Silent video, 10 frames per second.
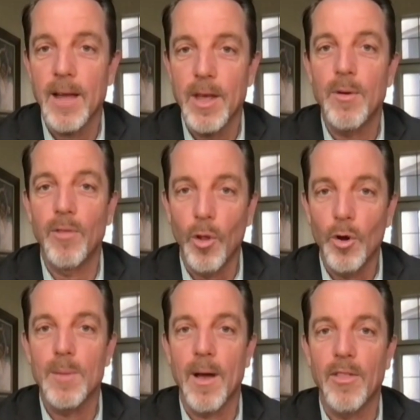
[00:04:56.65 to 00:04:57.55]
I think we've
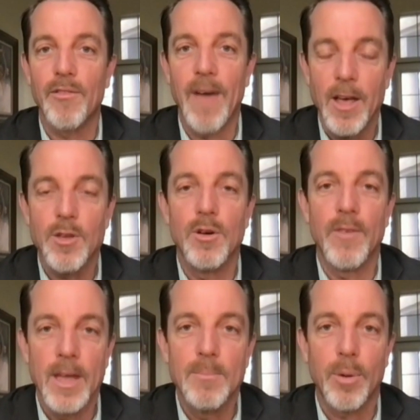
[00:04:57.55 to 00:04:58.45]
learned about the value
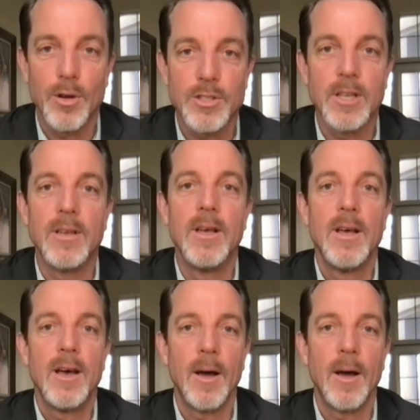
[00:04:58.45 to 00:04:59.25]
of in-person,